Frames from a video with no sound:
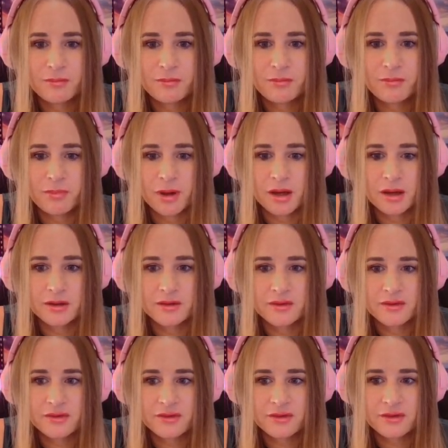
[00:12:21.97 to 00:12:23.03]
But
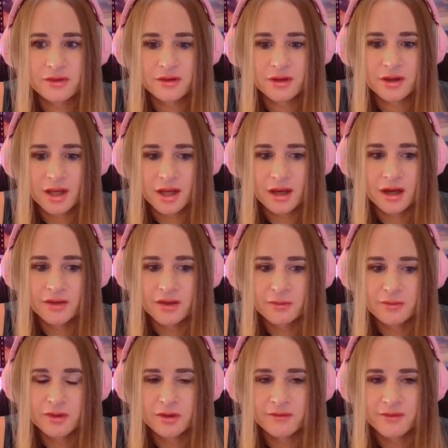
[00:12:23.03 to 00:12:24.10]
yeah, I think
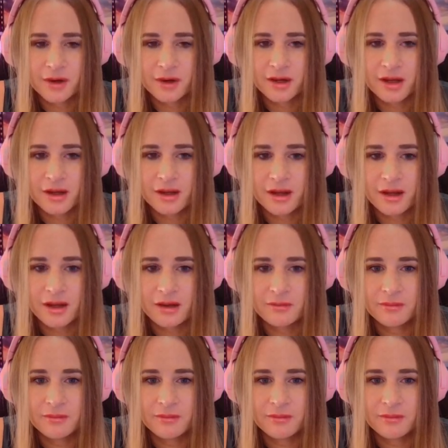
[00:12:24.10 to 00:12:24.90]
we got very lucky.